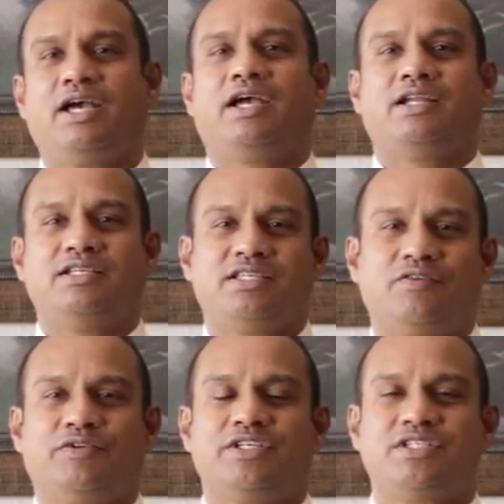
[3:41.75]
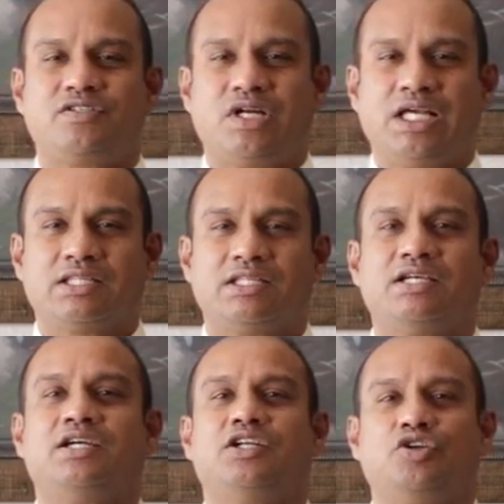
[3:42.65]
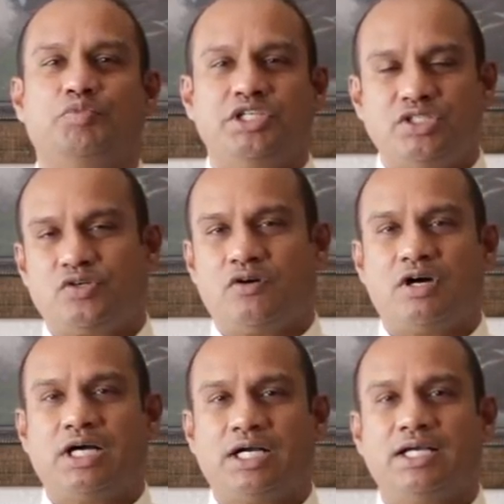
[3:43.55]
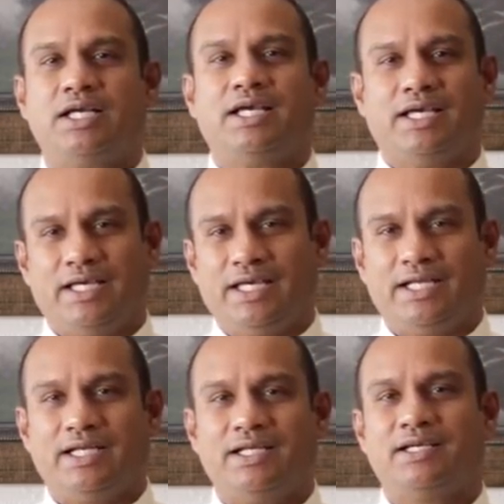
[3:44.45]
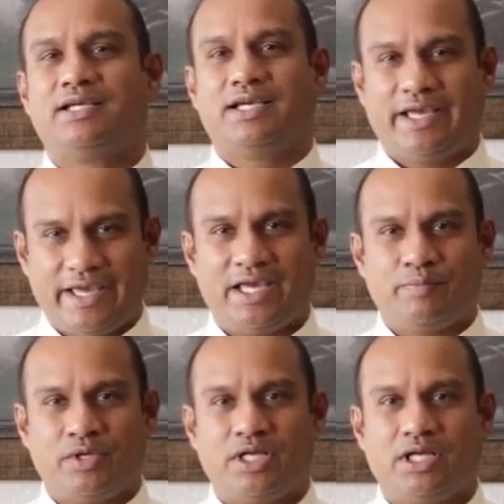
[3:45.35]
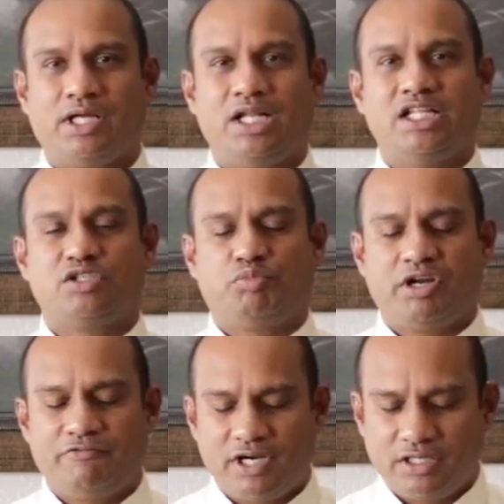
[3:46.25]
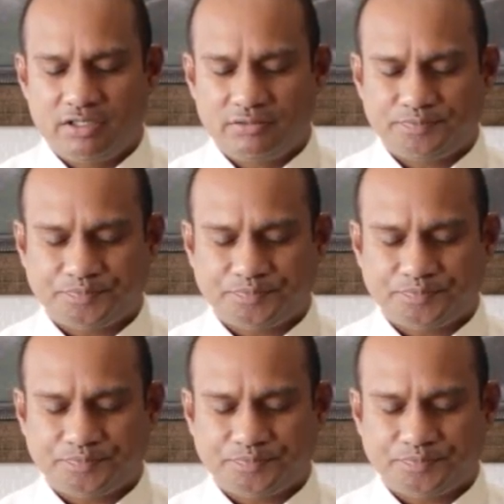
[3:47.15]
and he's given us strength to be strong in him. Let's pray. Father,